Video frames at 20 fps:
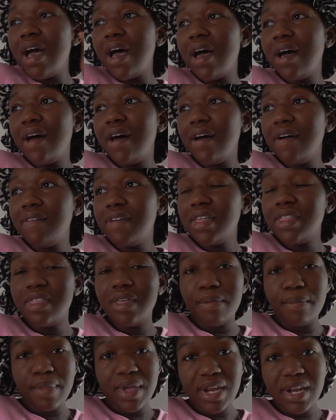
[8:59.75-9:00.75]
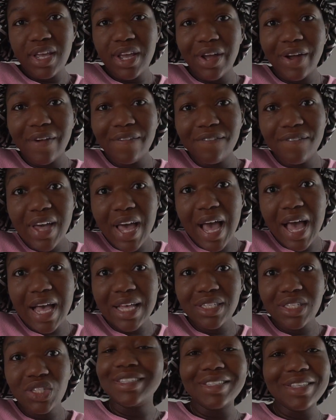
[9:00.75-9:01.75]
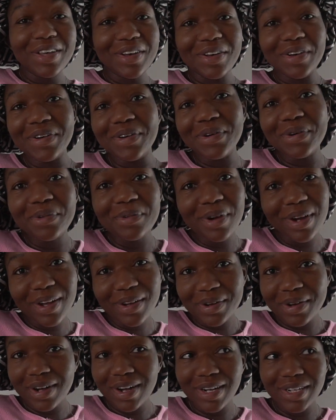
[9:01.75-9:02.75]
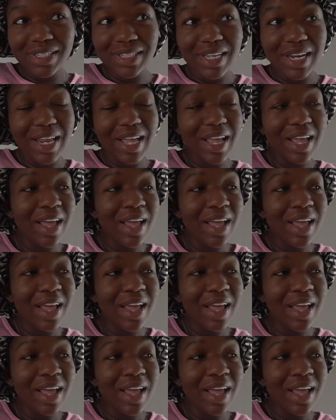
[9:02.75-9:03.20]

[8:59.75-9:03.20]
of the mid-year fast, so we're going hard today.